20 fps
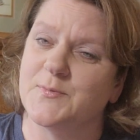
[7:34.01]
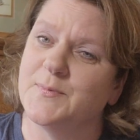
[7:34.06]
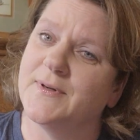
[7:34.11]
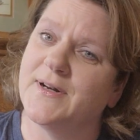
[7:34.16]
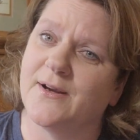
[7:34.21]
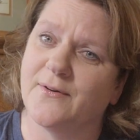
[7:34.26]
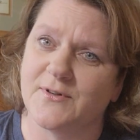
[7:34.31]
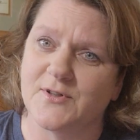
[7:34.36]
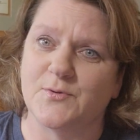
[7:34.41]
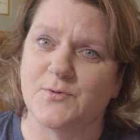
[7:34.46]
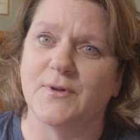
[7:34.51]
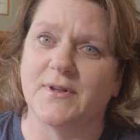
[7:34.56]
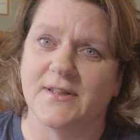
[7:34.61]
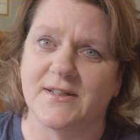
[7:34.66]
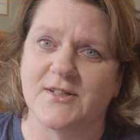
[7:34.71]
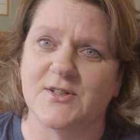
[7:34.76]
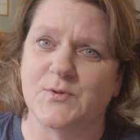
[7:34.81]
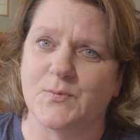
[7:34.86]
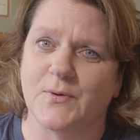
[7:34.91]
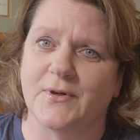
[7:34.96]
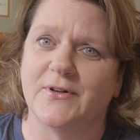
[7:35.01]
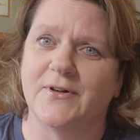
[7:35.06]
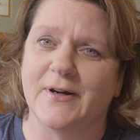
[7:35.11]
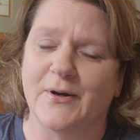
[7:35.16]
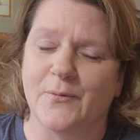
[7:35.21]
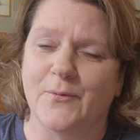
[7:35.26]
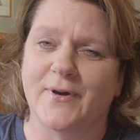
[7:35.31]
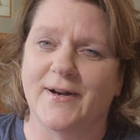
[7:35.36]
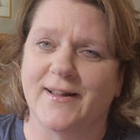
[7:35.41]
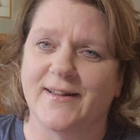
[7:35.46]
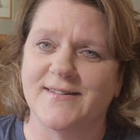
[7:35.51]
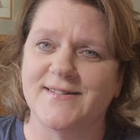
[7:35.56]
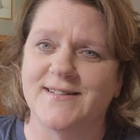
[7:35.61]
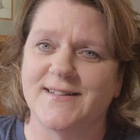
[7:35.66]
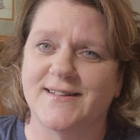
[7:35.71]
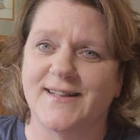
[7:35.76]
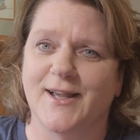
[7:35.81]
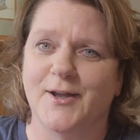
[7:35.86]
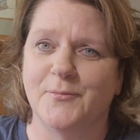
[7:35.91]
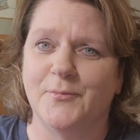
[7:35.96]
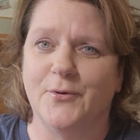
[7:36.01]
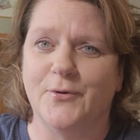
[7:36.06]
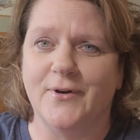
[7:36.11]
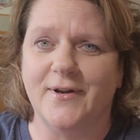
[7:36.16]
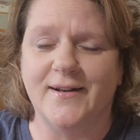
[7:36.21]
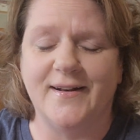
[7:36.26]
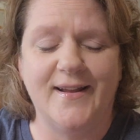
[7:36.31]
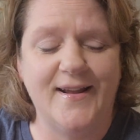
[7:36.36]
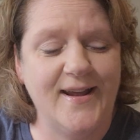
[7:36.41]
but I was really just wondering what else at that point.